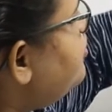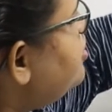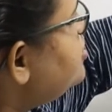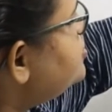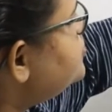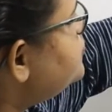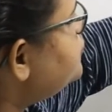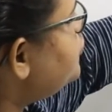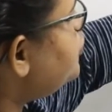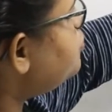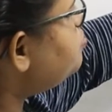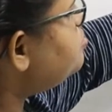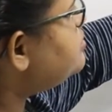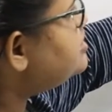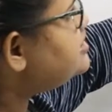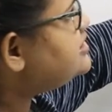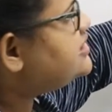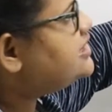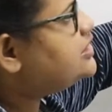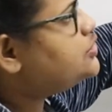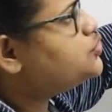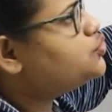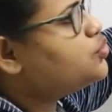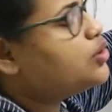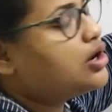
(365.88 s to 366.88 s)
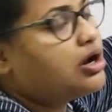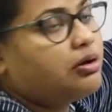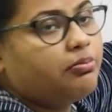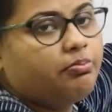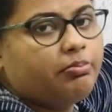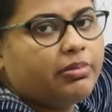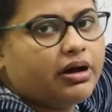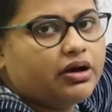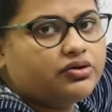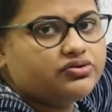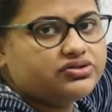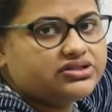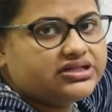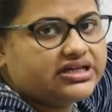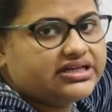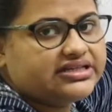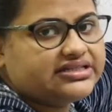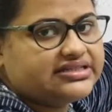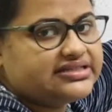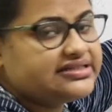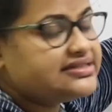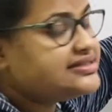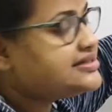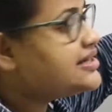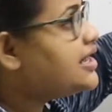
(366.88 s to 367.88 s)
transformed this into a compound
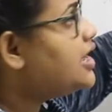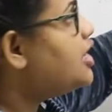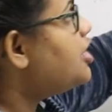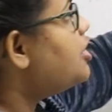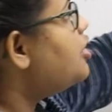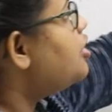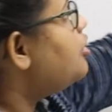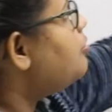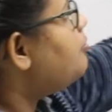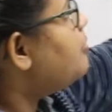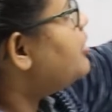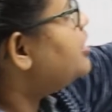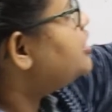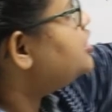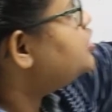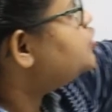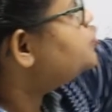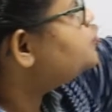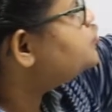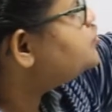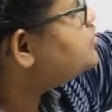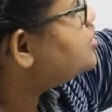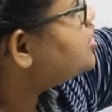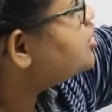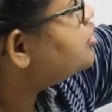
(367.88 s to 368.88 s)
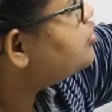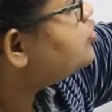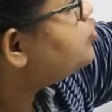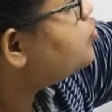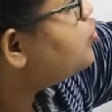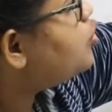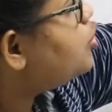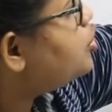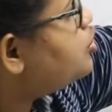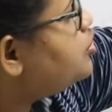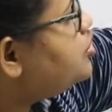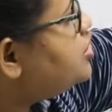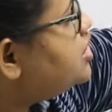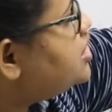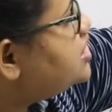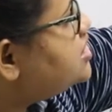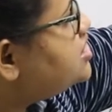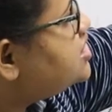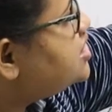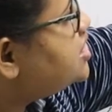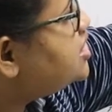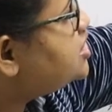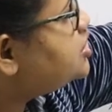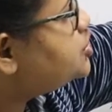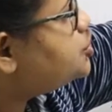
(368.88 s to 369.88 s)
sentence by using a
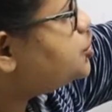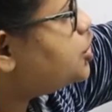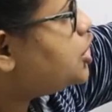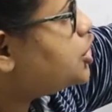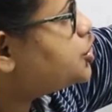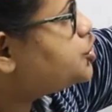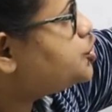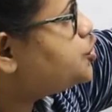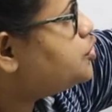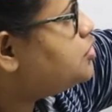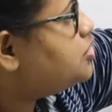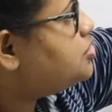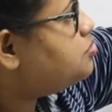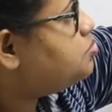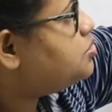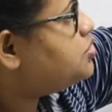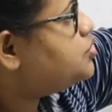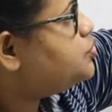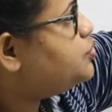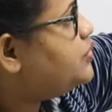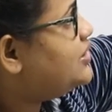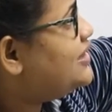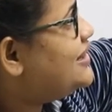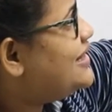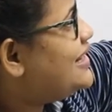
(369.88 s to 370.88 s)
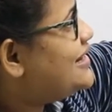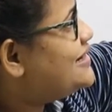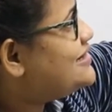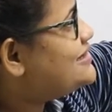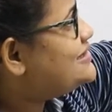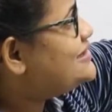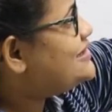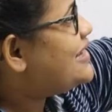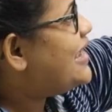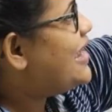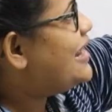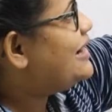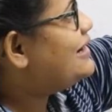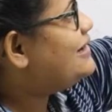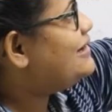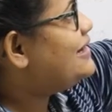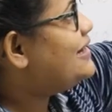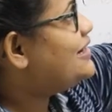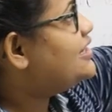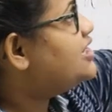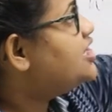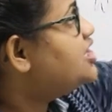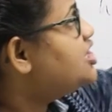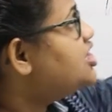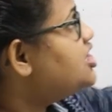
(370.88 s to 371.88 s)
coordinating conjunction in between, that is and,
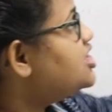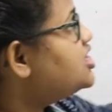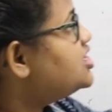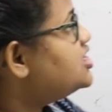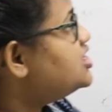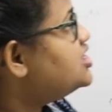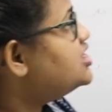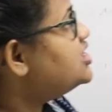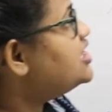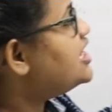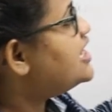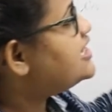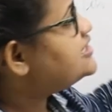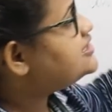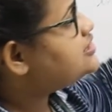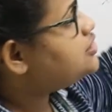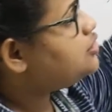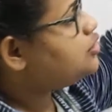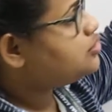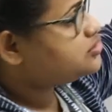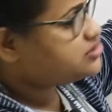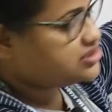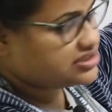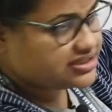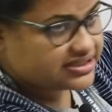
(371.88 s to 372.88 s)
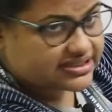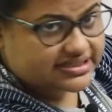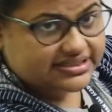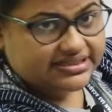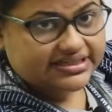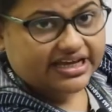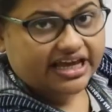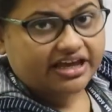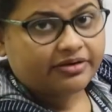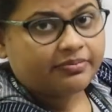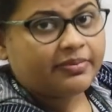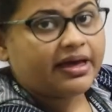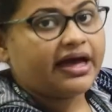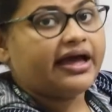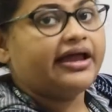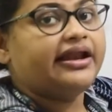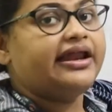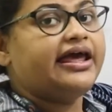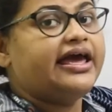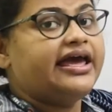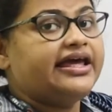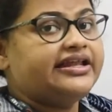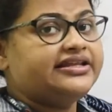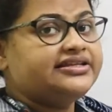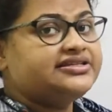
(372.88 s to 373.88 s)
that he has lost his time
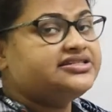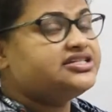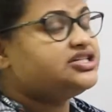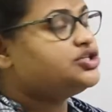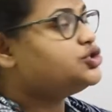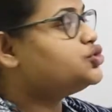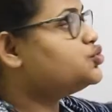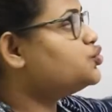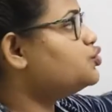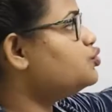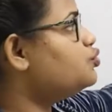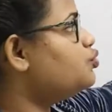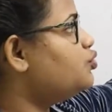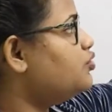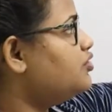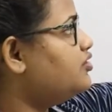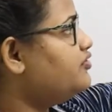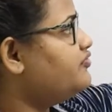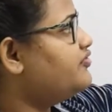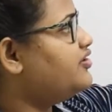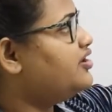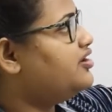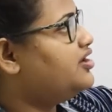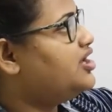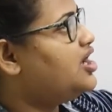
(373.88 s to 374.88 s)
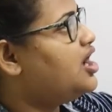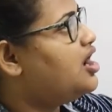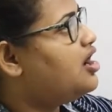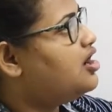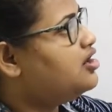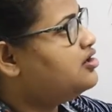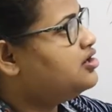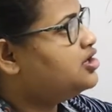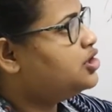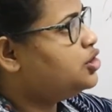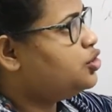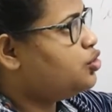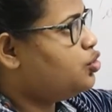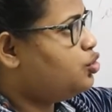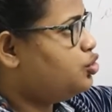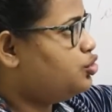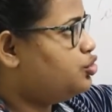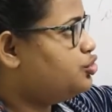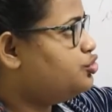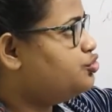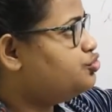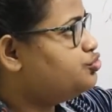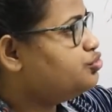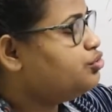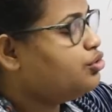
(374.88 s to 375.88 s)
and hence he should work very hard in
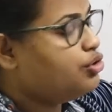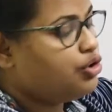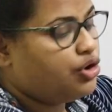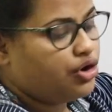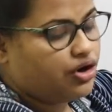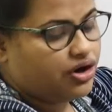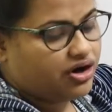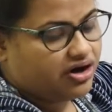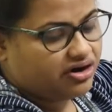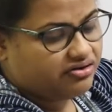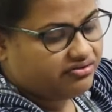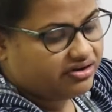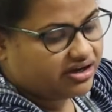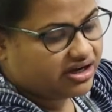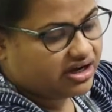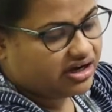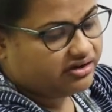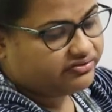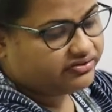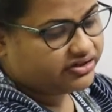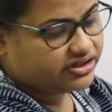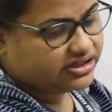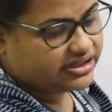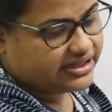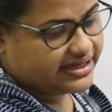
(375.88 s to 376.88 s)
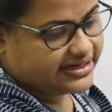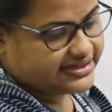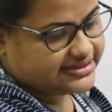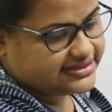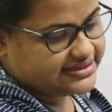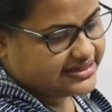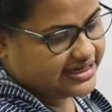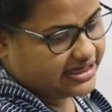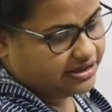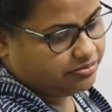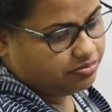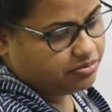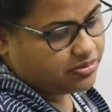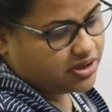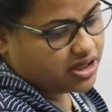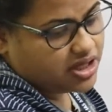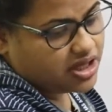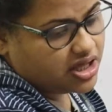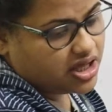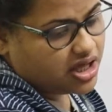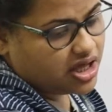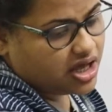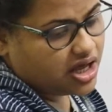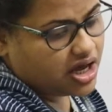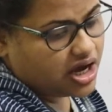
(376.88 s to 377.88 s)
order to recover that time.
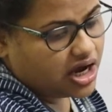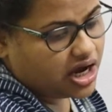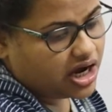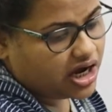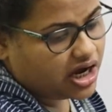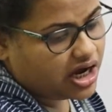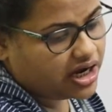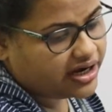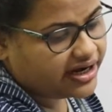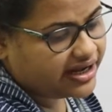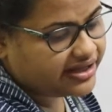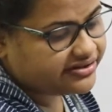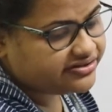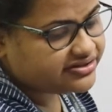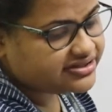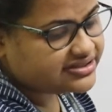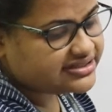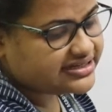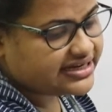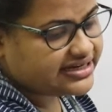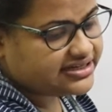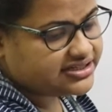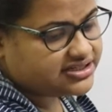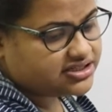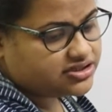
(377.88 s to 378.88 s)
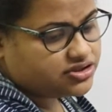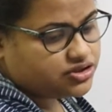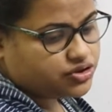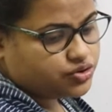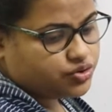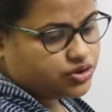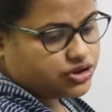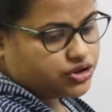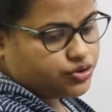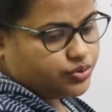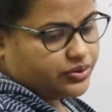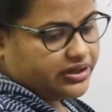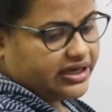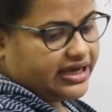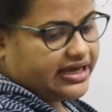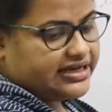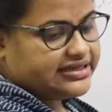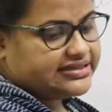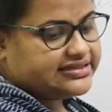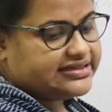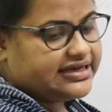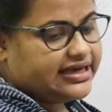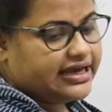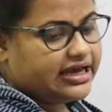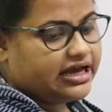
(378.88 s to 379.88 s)
Another sentence which we
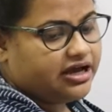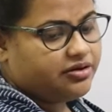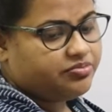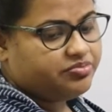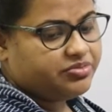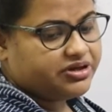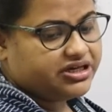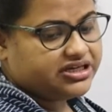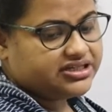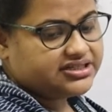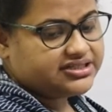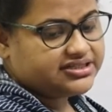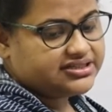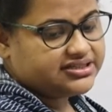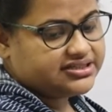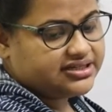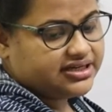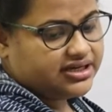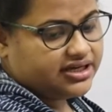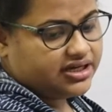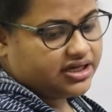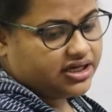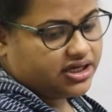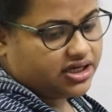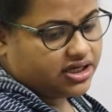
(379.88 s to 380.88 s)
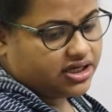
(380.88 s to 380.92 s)
can take up is